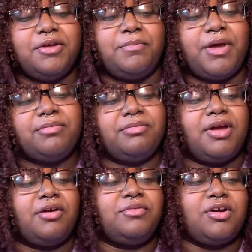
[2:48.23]

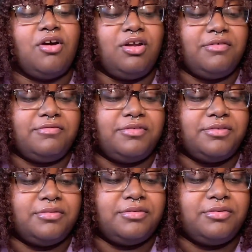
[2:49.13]
paperback when all of
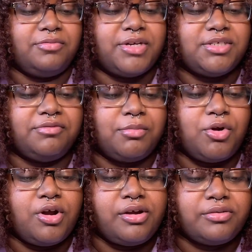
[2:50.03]
the rest of them
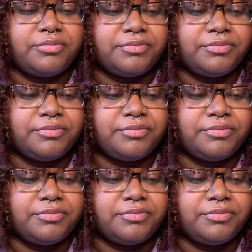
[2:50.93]
are.